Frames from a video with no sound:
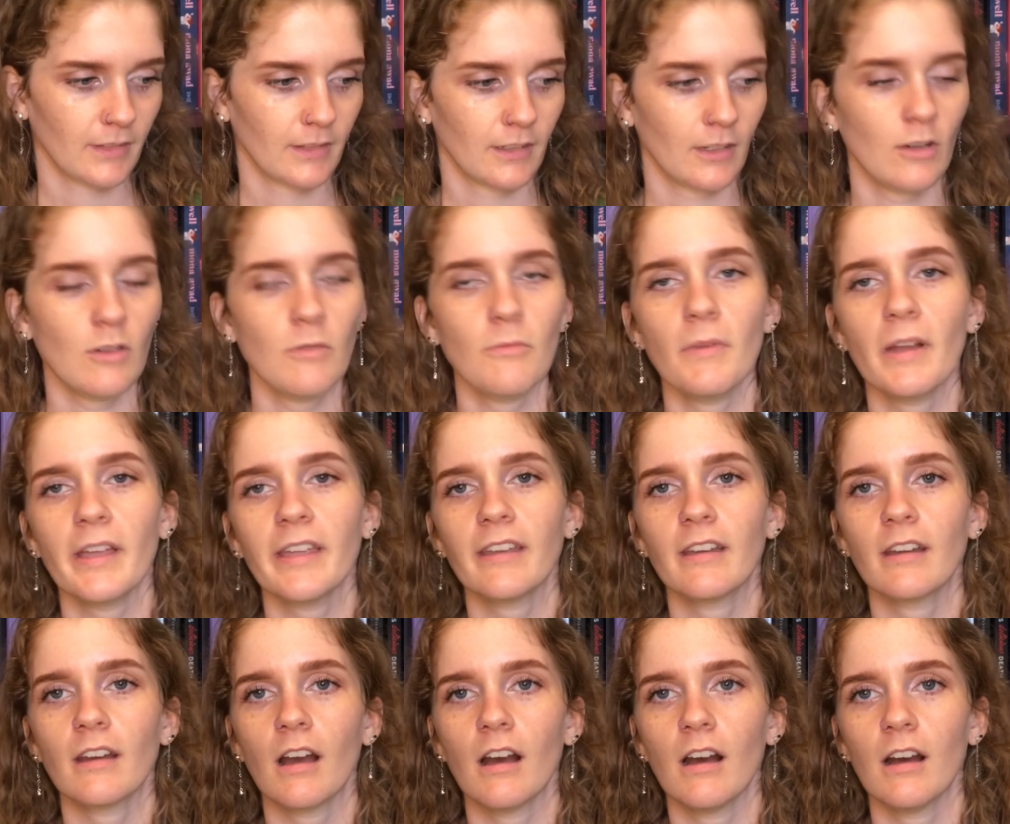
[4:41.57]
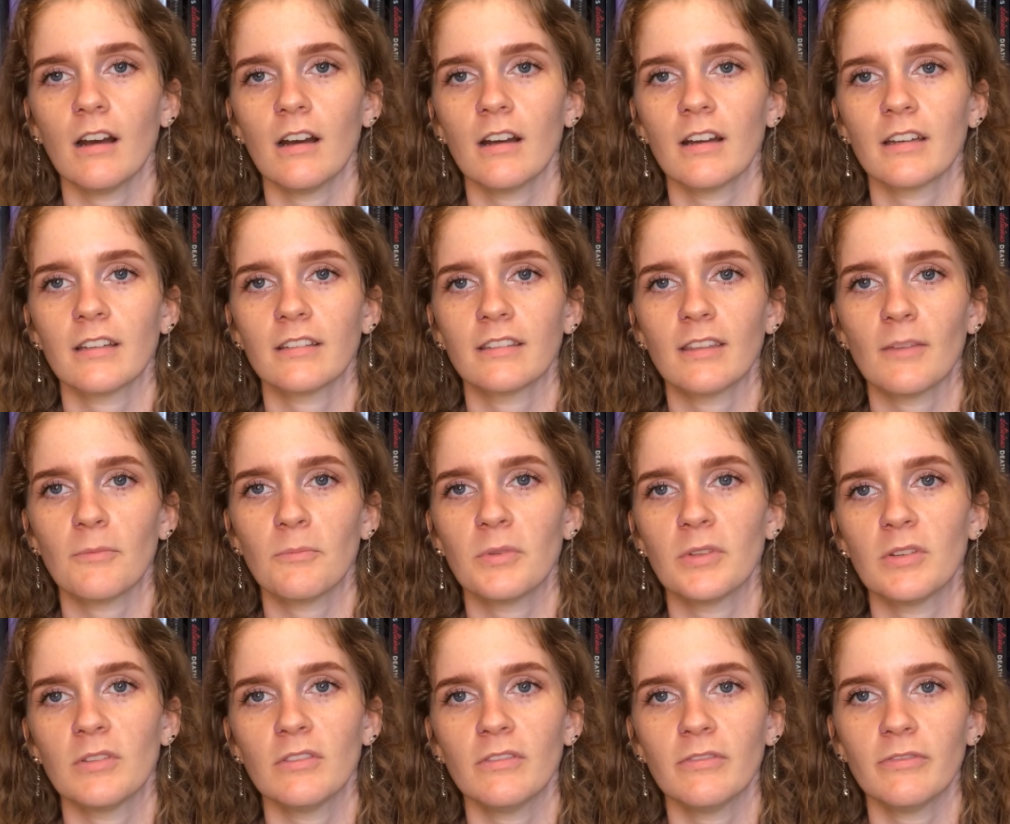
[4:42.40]
Oh my god, The
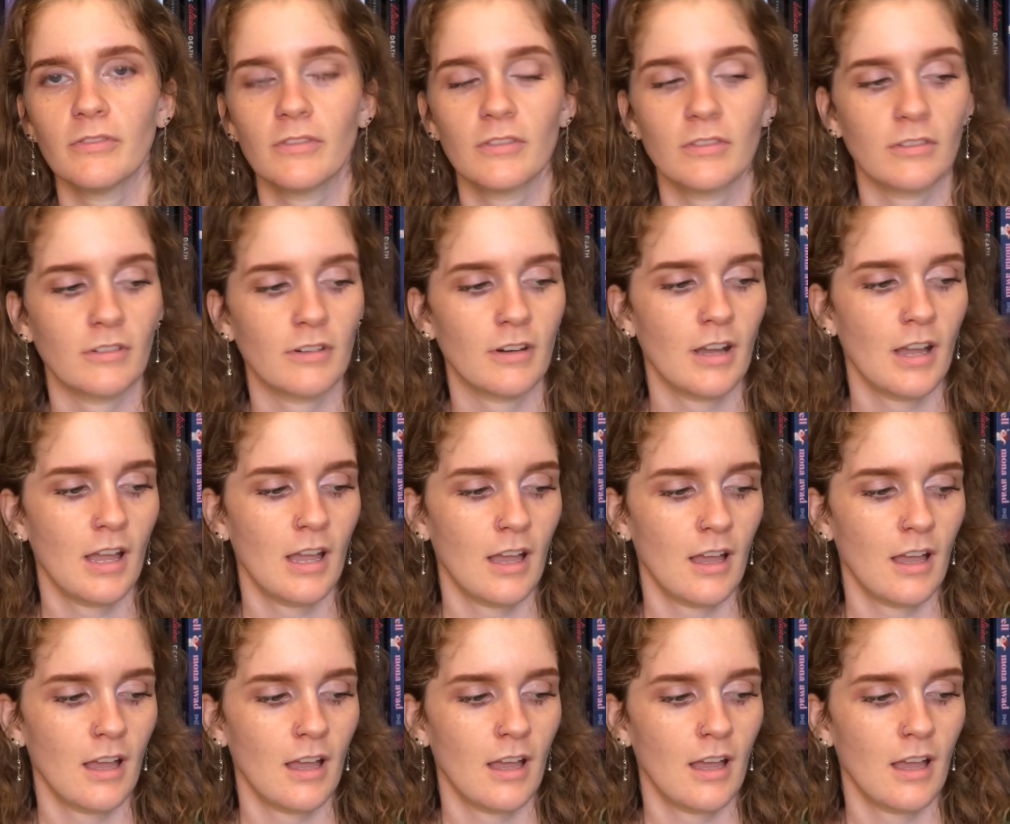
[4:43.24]
Beautiful.